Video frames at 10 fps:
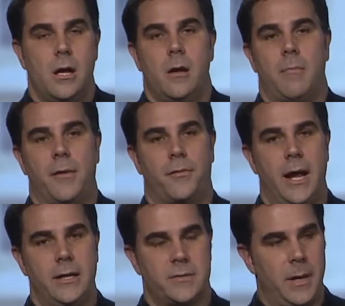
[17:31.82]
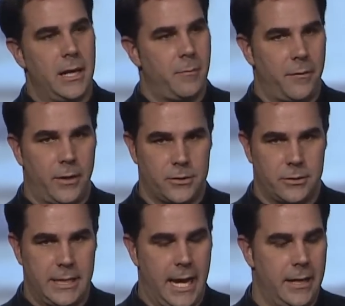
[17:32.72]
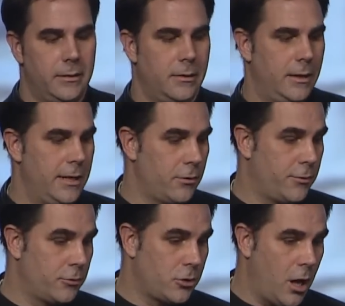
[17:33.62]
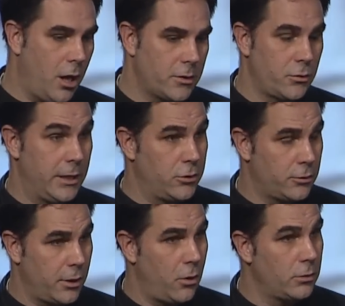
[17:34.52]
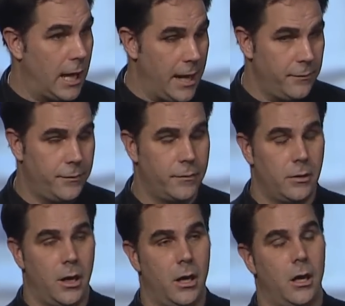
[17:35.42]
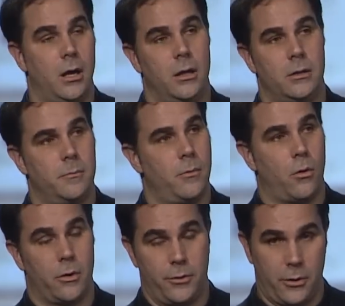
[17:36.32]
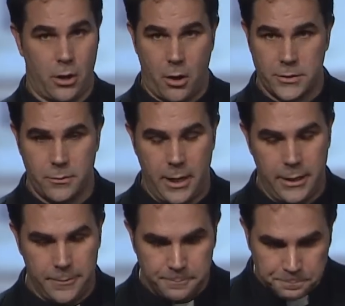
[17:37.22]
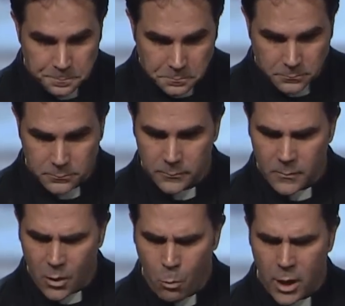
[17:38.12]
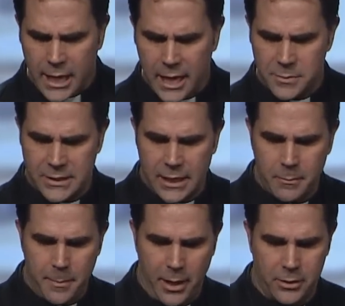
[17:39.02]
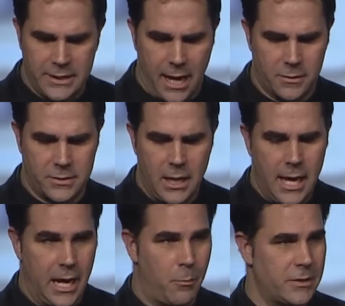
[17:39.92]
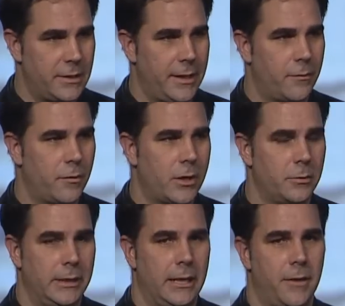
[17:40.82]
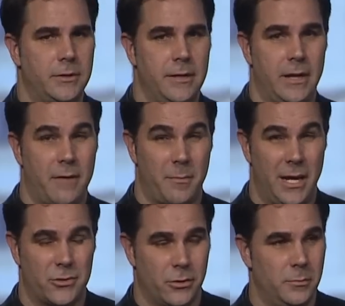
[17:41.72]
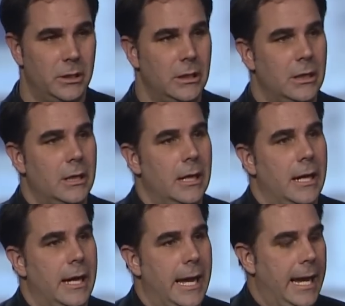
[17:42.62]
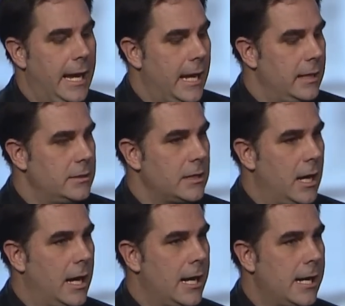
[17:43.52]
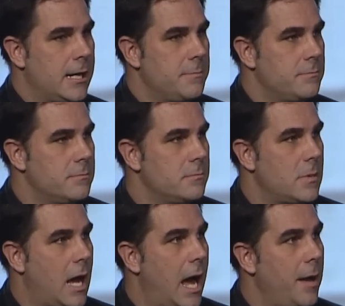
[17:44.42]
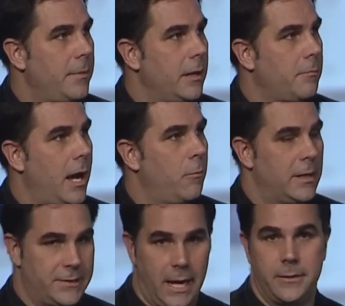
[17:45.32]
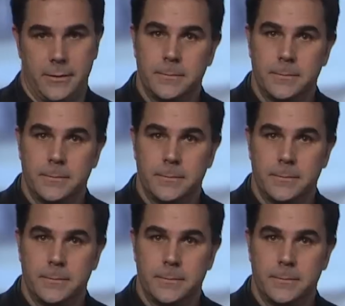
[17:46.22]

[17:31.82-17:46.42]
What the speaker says: Many of my friends are dead, either through drugs or they took their own life or they're incarcerated. One night I'm sitting in my parents' house, and I wasn't there frequently enough to even have a bedroom. And I'm at my wit's end.